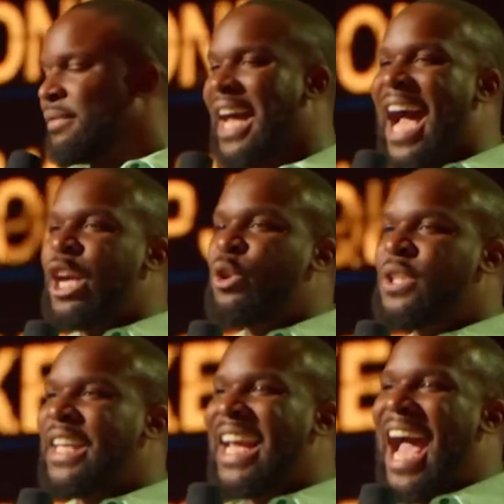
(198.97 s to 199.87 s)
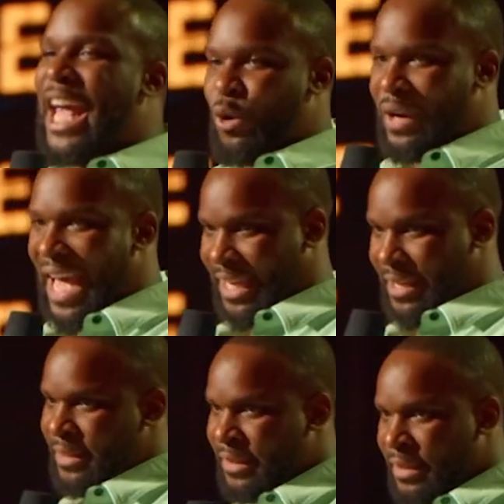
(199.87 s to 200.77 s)
The aisle seat, I don't like.
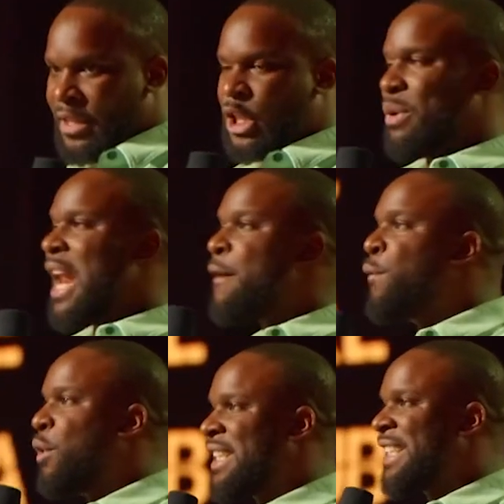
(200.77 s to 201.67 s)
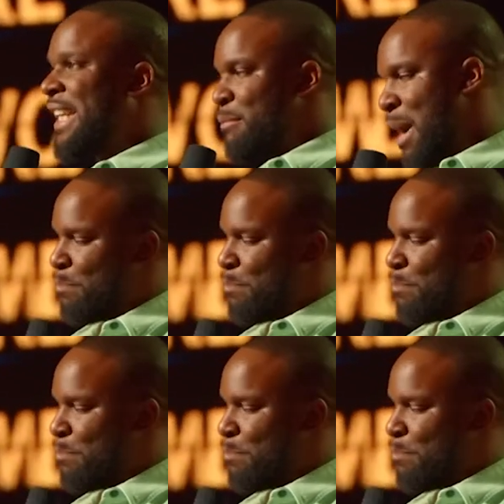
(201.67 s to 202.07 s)
Because when I fall asleep, my